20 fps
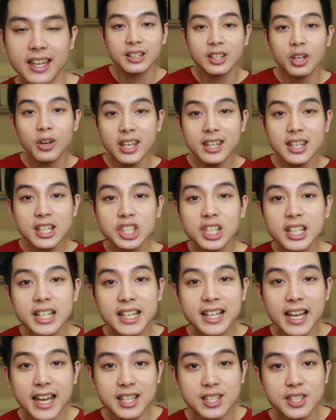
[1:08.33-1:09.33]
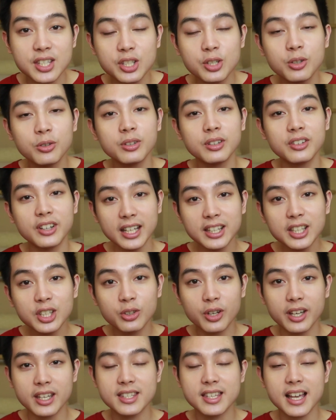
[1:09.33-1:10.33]
Now initially guys, yung
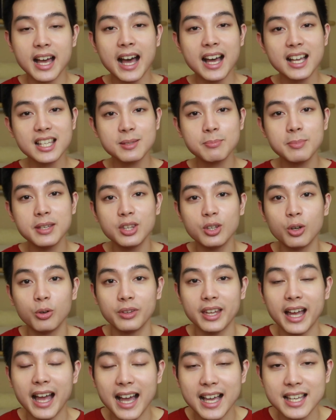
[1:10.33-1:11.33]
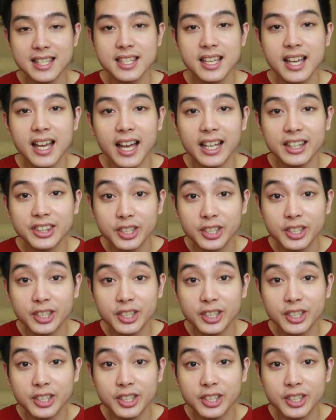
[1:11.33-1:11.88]
retinoids has been known as a